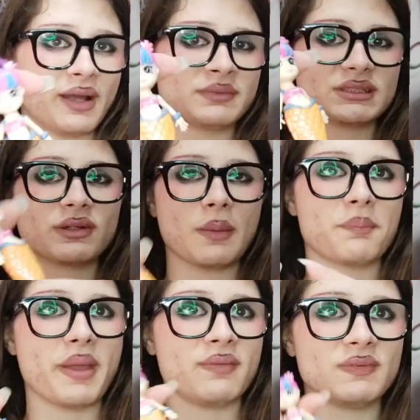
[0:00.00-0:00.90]
I'm just gonna
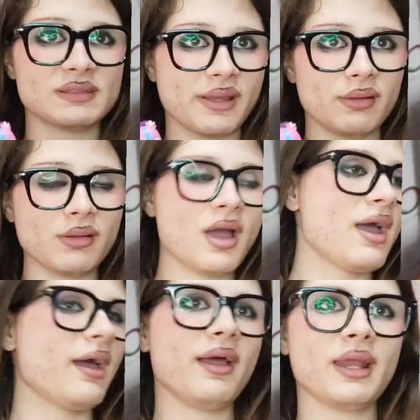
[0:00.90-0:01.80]
paint the tail,
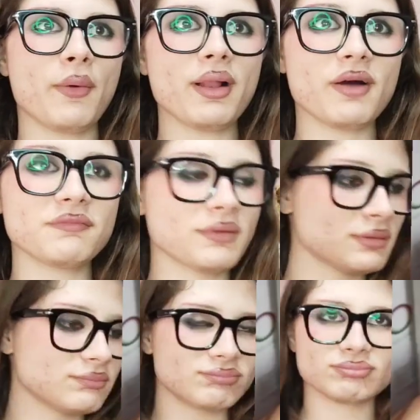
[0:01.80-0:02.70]
and now I'll have
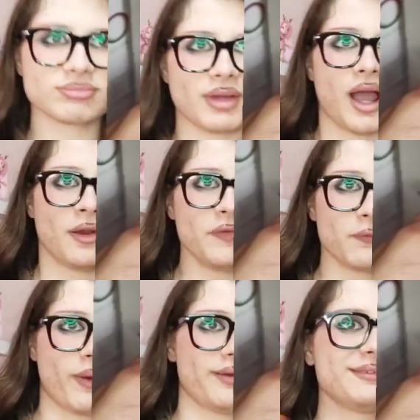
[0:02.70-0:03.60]
another
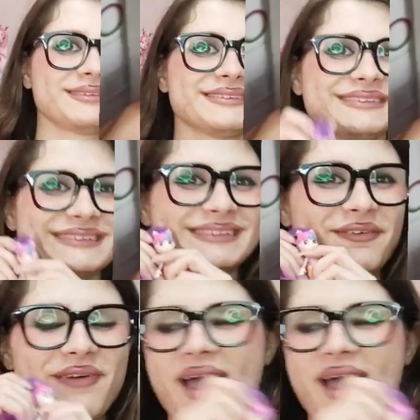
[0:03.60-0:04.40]
one. So